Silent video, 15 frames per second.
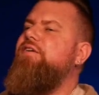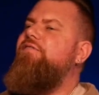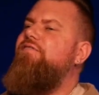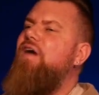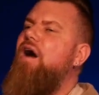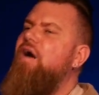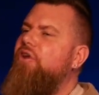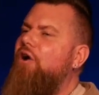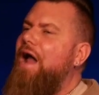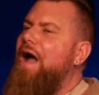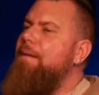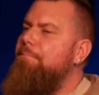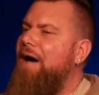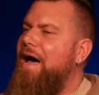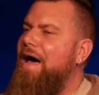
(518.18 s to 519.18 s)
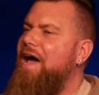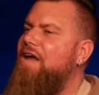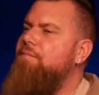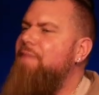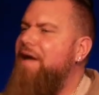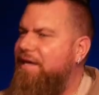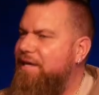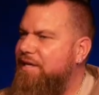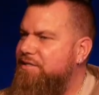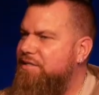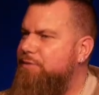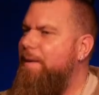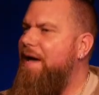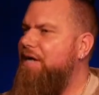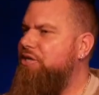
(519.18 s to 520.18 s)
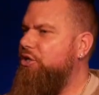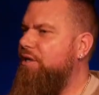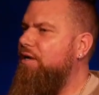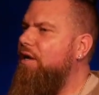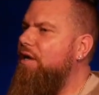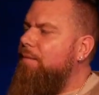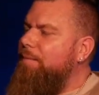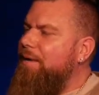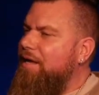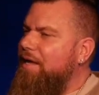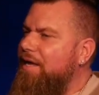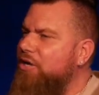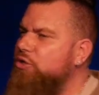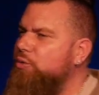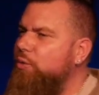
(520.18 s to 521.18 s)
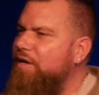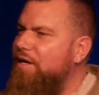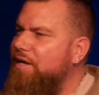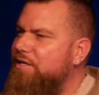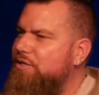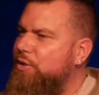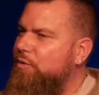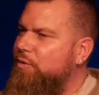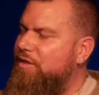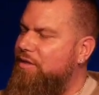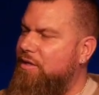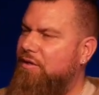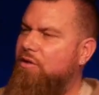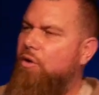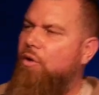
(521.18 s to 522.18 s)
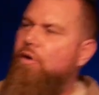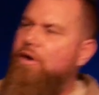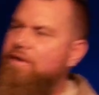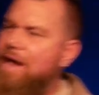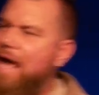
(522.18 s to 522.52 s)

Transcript: a father, I'm behind my kid's passion. But here's what it is with the Lord,